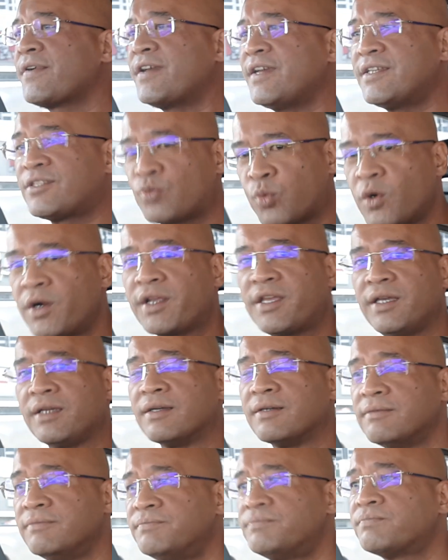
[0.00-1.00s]
it's working,
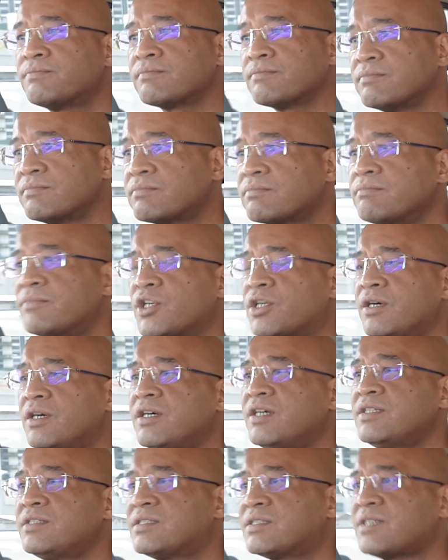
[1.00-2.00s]

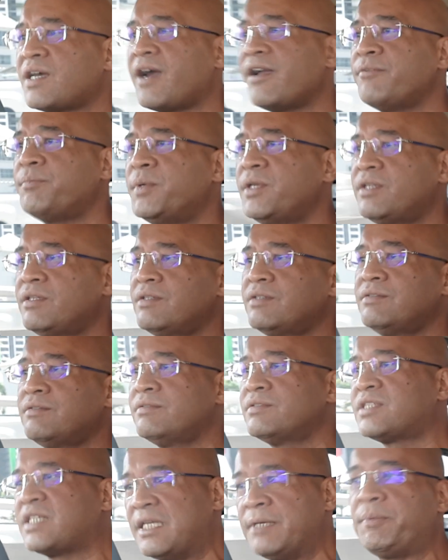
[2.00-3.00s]
because I've
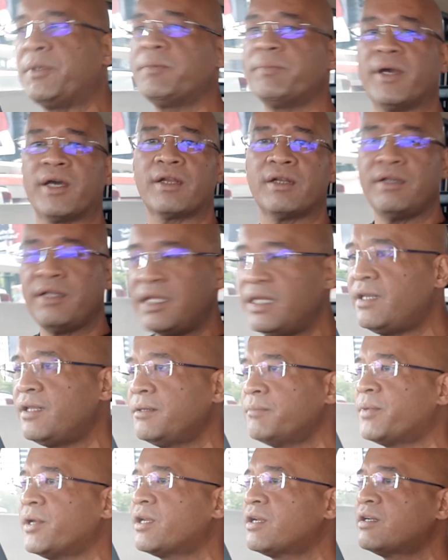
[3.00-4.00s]
been sleeping better,
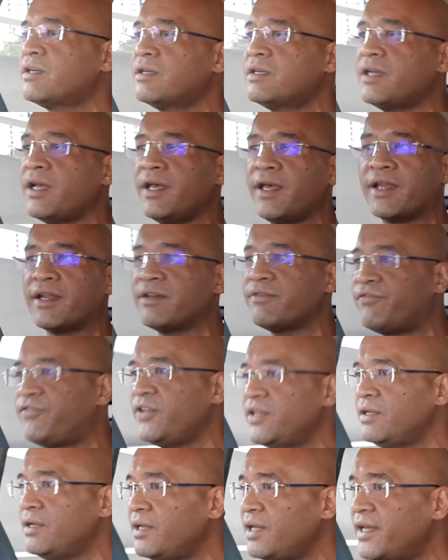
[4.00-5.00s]
eating better, and I
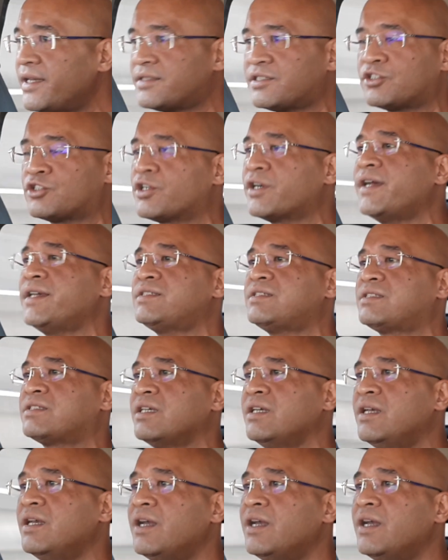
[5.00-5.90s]
feel less stressed.